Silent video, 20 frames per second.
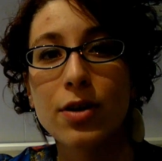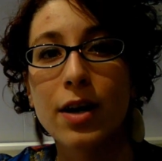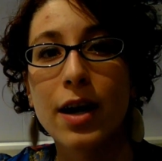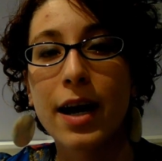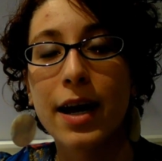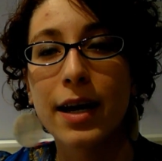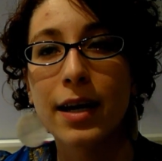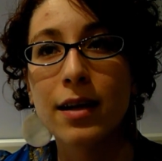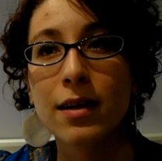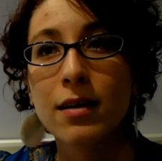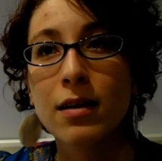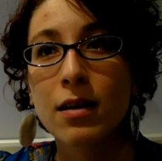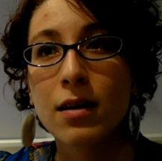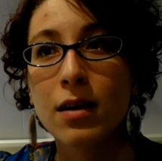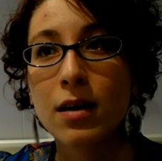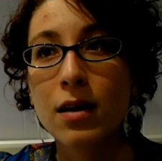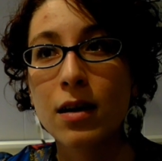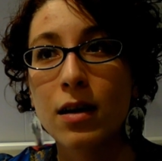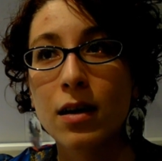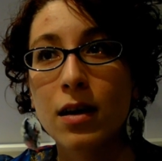Try
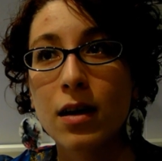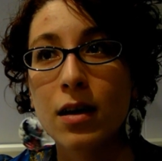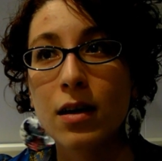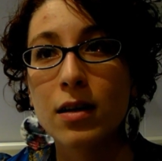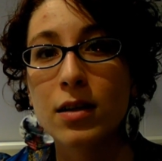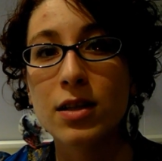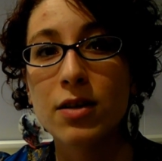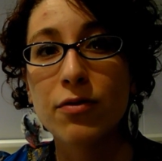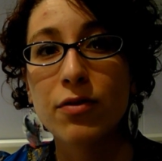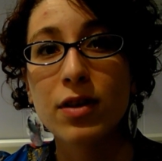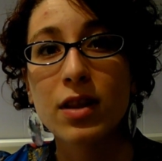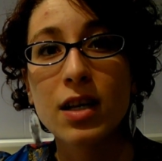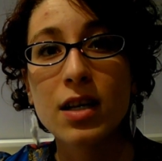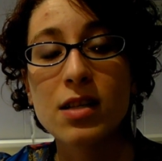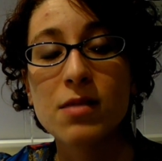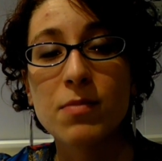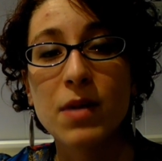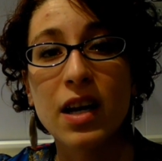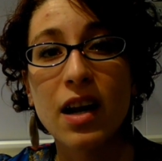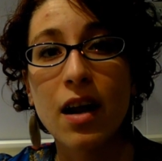different
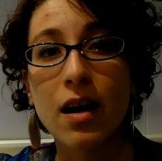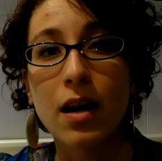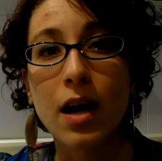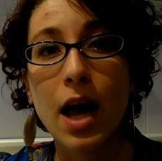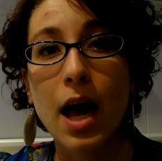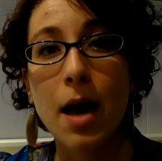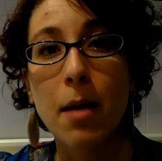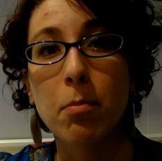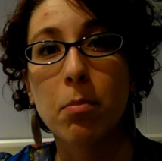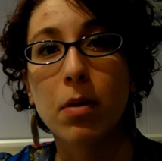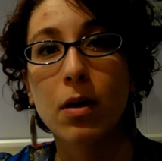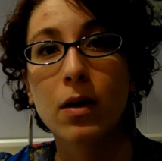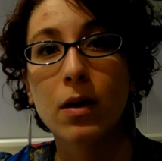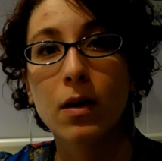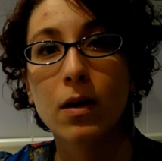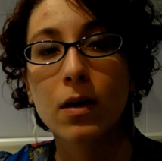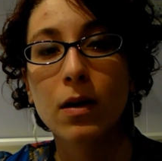things made out of hemp.